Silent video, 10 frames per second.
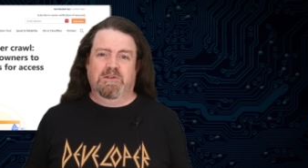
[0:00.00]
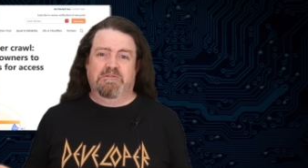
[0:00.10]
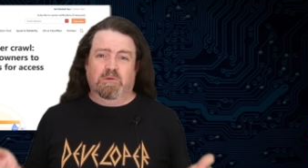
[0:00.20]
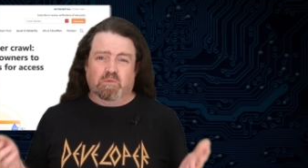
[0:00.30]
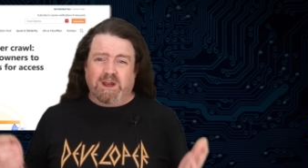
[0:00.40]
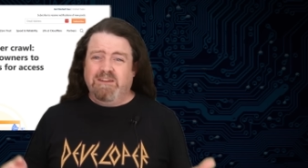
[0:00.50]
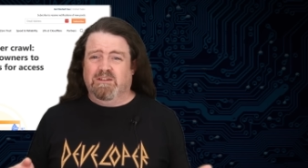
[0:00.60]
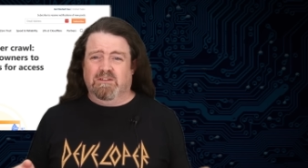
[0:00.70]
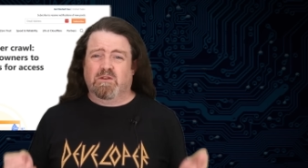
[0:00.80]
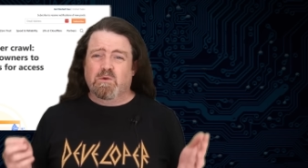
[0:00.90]
For
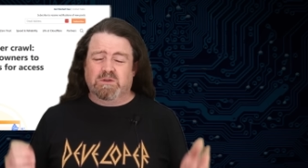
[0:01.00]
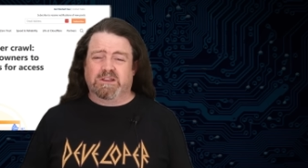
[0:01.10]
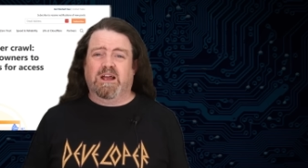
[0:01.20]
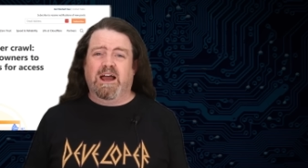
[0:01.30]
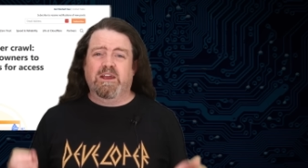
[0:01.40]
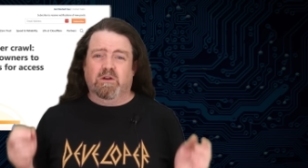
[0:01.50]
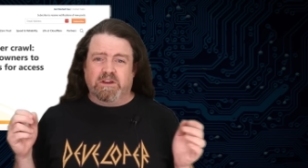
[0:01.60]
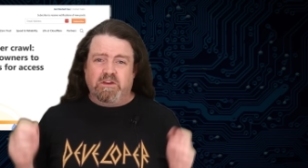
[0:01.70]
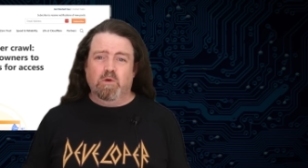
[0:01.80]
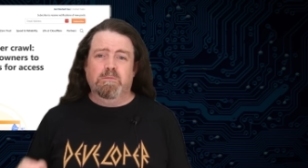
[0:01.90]
writers who rely on
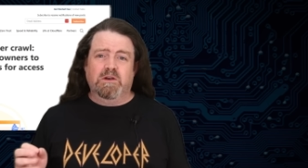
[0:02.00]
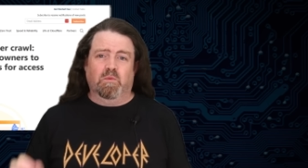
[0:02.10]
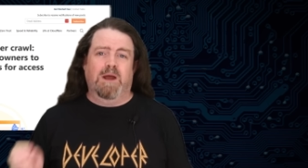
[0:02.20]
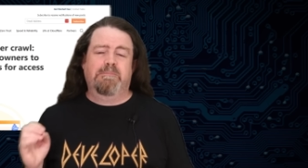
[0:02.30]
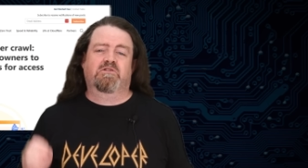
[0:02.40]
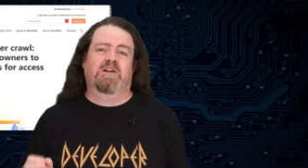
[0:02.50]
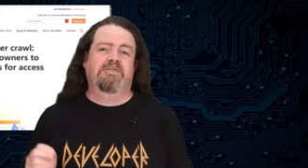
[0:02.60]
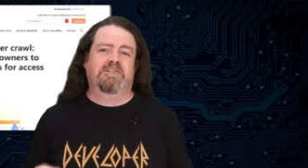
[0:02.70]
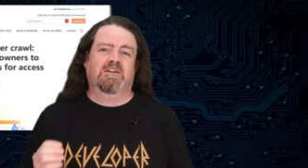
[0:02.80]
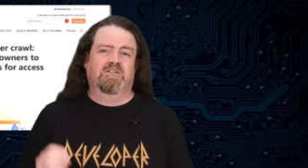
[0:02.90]
human web
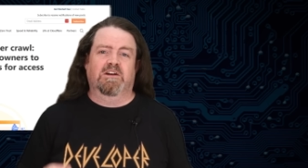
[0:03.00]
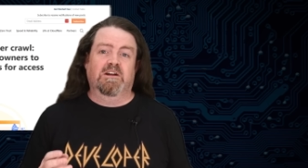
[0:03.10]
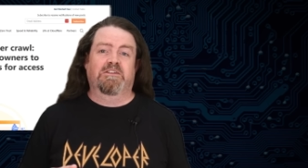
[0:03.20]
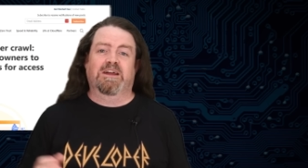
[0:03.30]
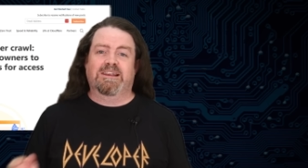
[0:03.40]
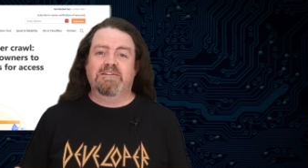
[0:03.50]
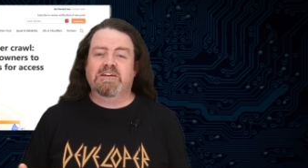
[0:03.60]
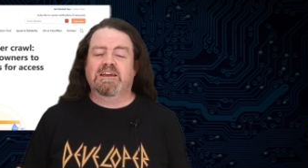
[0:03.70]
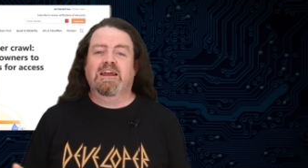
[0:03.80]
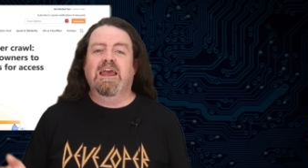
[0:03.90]
traffic to earn their
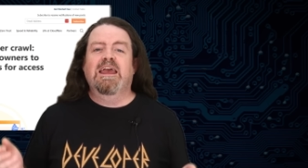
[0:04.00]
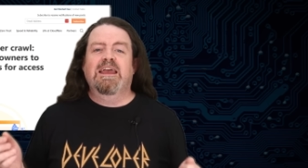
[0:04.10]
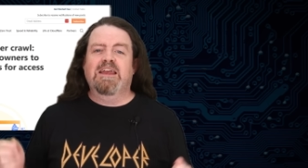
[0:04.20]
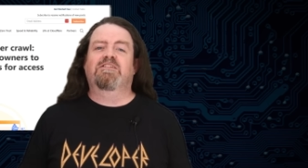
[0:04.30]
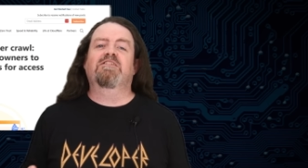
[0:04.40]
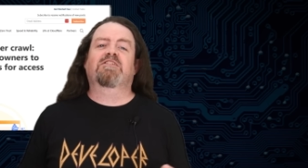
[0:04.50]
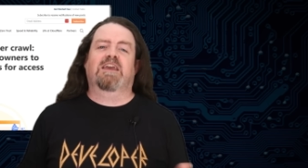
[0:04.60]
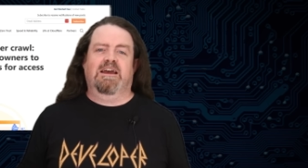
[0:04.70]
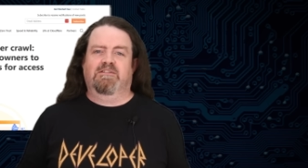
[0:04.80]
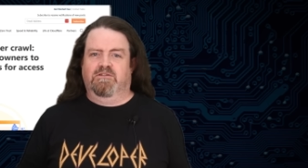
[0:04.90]
living, it is
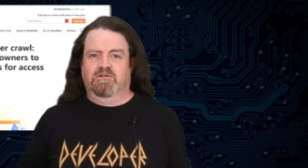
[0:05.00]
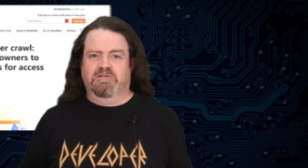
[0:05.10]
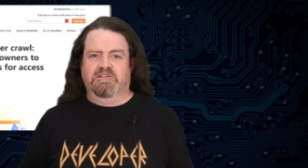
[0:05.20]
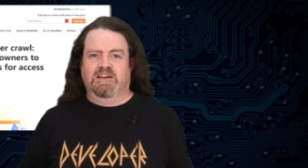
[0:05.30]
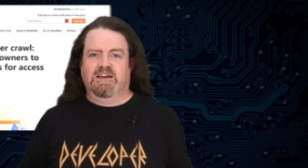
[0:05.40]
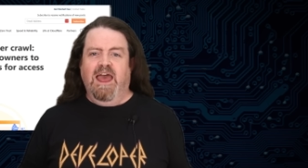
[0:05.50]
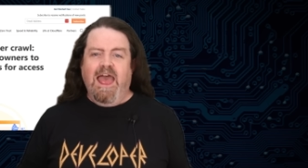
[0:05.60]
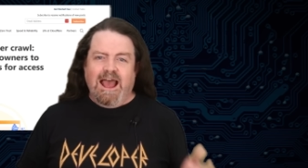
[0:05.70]
catastrophic.